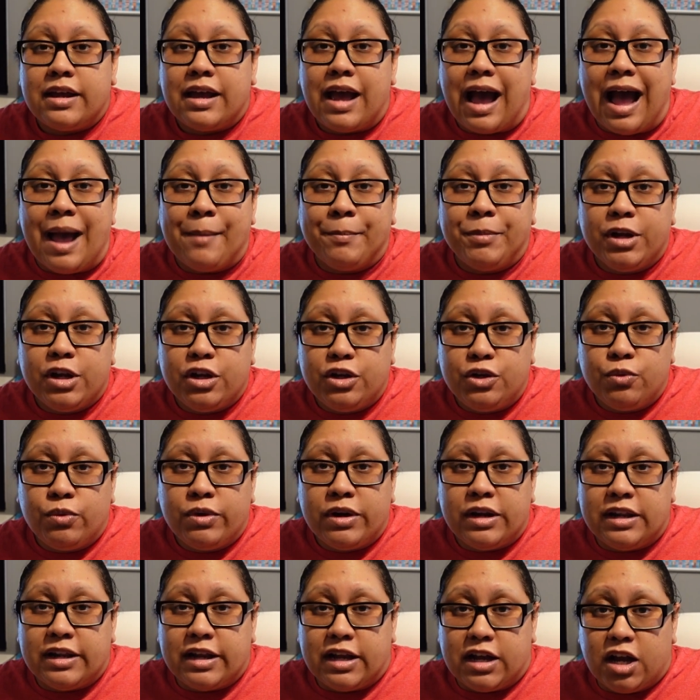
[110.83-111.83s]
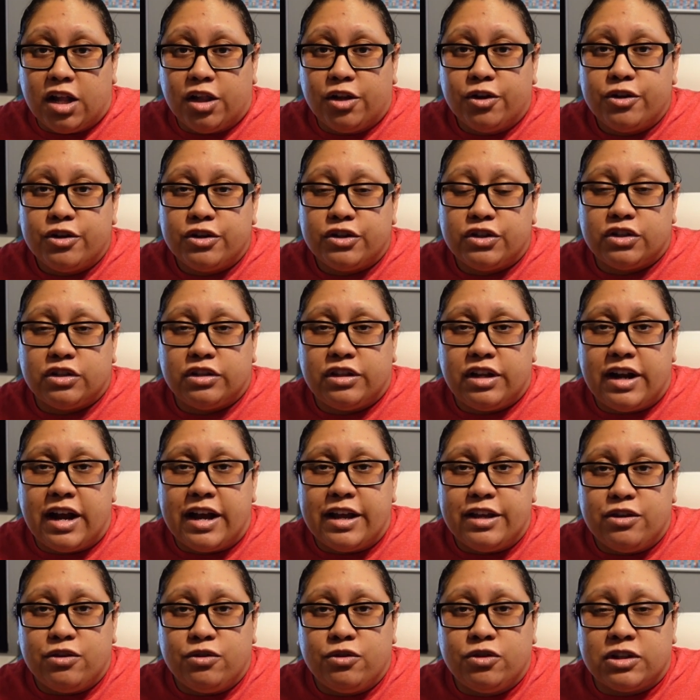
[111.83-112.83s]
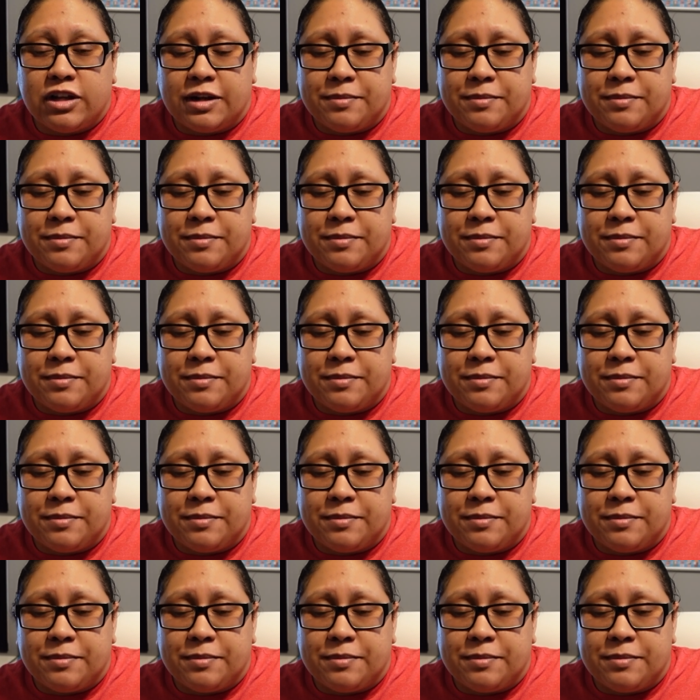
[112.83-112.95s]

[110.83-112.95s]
I'm gonna do it in the colors that I use,